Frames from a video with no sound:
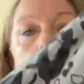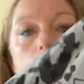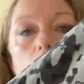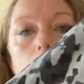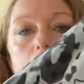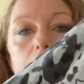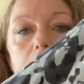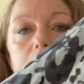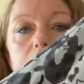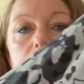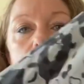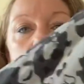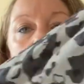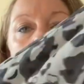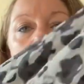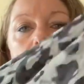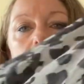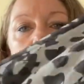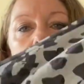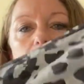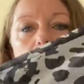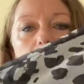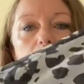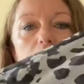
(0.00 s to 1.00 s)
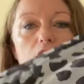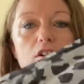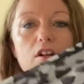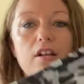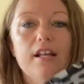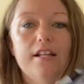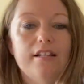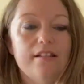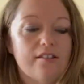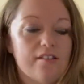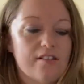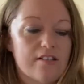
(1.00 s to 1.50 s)
is style, you know,
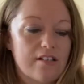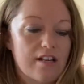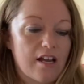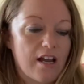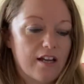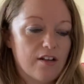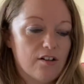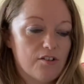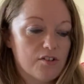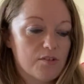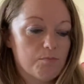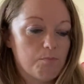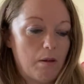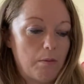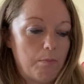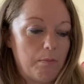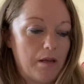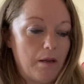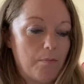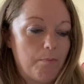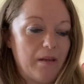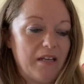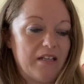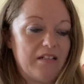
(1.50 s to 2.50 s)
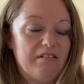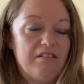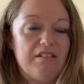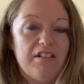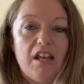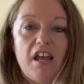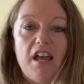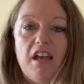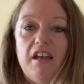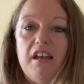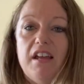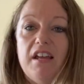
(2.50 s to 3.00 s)
like the style's maybe a bit
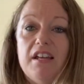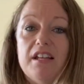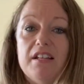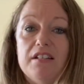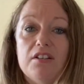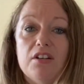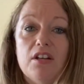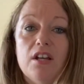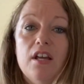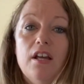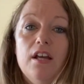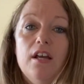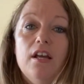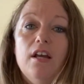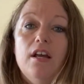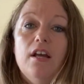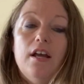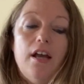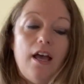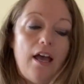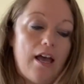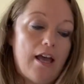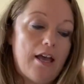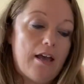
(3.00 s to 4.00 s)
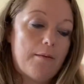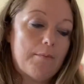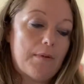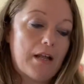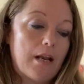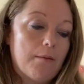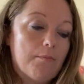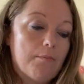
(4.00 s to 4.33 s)
dated. And I'm